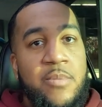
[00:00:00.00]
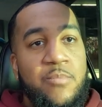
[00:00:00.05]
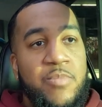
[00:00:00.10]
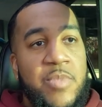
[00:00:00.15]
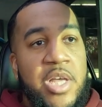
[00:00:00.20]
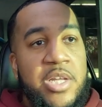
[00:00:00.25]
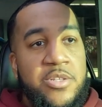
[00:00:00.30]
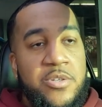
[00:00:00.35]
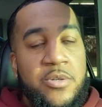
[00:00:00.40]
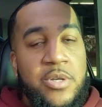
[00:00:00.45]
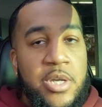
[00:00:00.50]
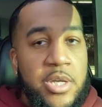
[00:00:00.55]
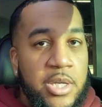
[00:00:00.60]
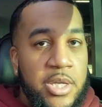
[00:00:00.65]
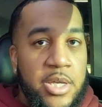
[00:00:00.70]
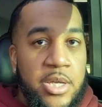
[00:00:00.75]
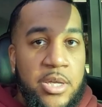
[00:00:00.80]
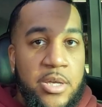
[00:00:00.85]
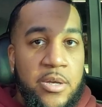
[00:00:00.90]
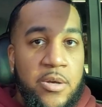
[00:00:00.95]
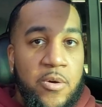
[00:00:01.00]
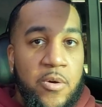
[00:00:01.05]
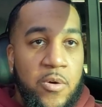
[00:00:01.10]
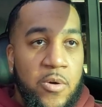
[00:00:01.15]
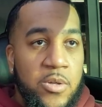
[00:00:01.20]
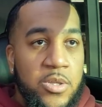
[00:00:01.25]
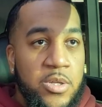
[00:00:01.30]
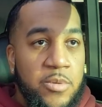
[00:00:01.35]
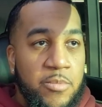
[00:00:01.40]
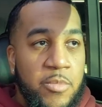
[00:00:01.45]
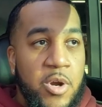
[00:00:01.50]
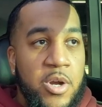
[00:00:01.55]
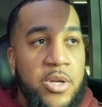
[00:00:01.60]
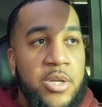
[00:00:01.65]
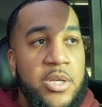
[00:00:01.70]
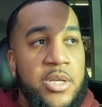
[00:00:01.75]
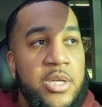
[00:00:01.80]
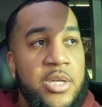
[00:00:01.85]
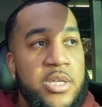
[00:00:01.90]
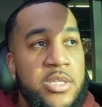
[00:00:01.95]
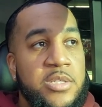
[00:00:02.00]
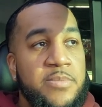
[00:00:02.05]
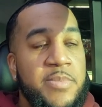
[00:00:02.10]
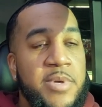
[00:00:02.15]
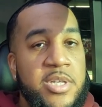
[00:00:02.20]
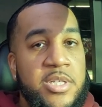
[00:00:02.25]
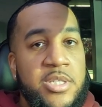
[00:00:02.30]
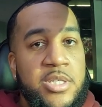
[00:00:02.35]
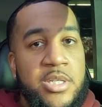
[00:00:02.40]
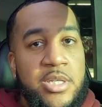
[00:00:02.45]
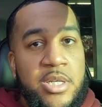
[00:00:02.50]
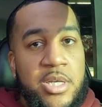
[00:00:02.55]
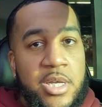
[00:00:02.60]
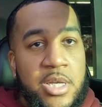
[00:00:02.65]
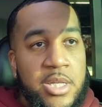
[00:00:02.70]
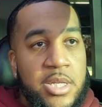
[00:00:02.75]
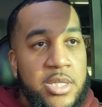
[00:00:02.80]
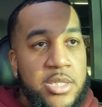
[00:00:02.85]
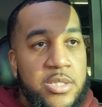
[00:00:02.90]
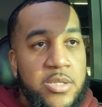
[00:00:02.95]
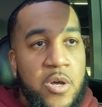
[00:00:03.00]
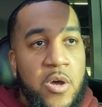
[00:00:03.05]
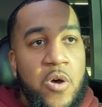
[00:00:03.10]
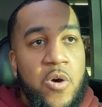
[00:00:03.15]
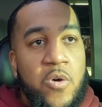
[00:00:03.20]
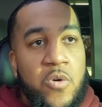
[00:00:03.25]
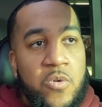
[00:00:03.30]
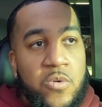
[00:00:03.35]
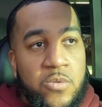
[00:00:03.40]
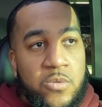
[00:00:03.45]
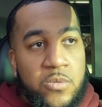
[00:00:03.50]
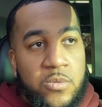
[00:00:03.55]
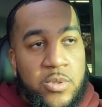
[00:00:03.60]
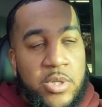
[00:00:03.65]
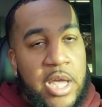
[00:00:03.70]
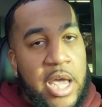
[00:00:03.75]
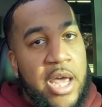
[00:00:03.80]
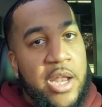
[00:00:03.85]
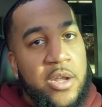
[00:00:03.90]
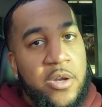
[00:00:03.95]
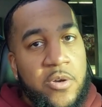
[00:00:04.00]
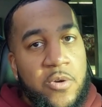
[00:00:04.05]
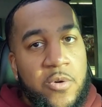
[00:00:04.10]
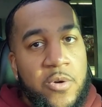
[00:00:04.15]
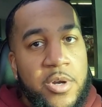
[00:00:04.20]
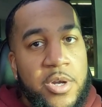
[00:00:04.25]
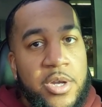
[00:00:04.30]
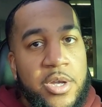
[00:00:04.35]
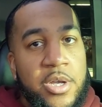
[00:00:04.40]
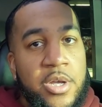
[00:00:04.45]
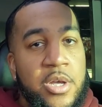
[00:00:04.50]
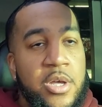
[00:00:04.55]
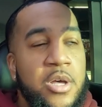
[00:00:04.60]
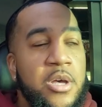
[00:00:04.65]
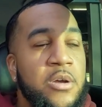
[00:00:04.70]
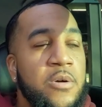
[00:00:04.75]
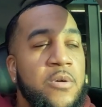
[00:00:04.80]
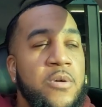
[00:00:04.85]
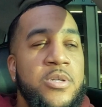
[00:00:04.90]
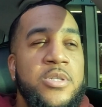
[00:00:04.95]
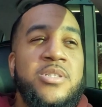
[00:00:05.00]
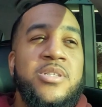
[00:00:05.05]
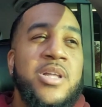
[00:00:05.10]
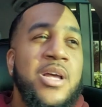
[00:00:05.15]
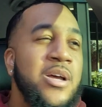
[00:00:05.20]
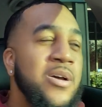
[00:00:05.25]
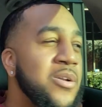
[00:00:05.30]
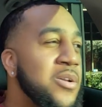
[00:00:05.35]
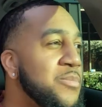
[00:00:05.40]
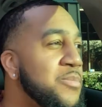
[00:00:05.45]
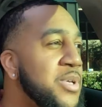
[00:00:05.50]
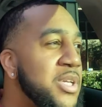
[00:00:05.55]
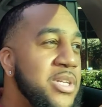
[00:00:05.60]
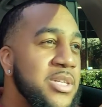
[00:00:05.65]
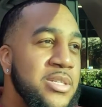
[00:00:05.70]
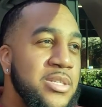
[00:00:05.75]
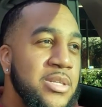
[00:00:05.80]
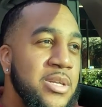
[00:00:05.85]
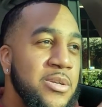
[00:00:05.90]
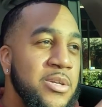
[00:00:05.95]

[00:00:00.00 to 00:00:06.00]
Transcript: that you can get on the market, especially in its own category. Of course, it's not going to be the